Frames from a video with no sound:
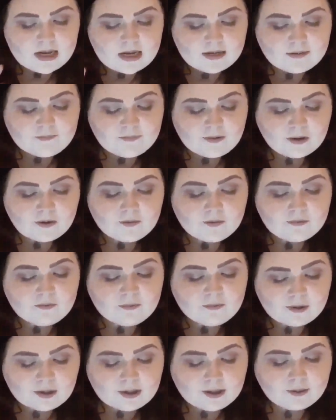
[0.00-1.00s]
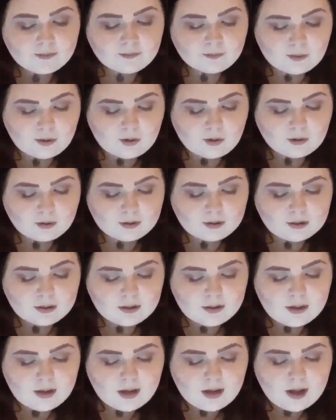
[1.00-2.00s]
It felt very wrong.
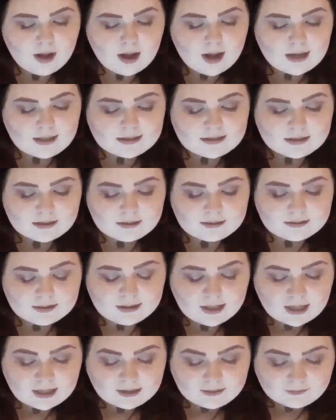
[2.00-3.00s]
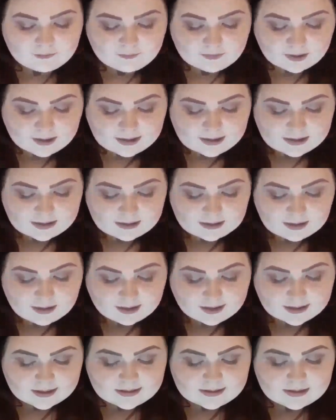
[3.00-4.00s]
I suddenly had to fight
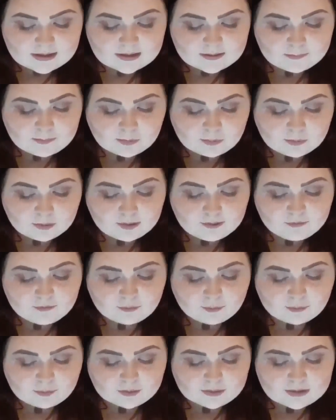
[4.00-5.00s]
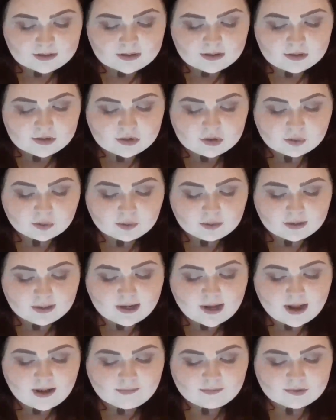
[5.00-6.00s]
against this pulling force. Shortly
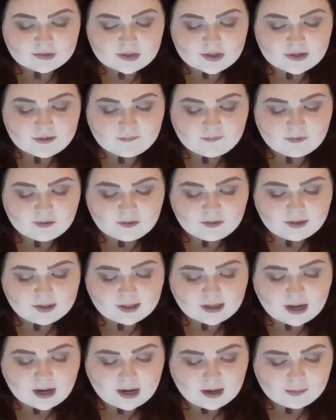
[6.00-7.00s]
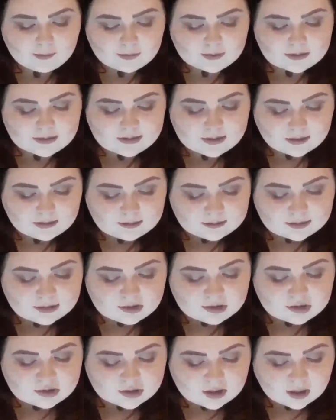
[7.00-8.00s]
after, it felt like I was suddenly
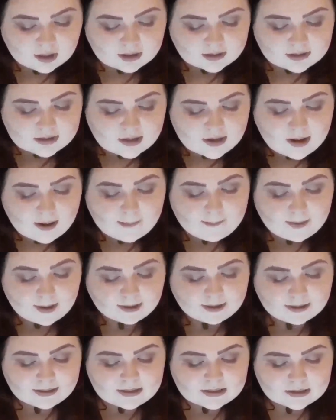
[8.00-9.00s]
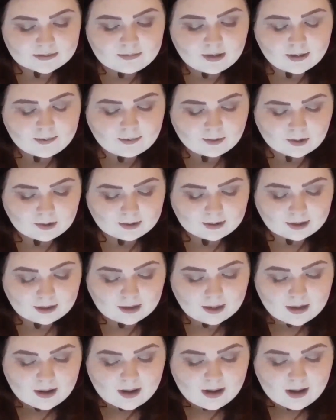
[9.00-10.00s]
shocked back into my body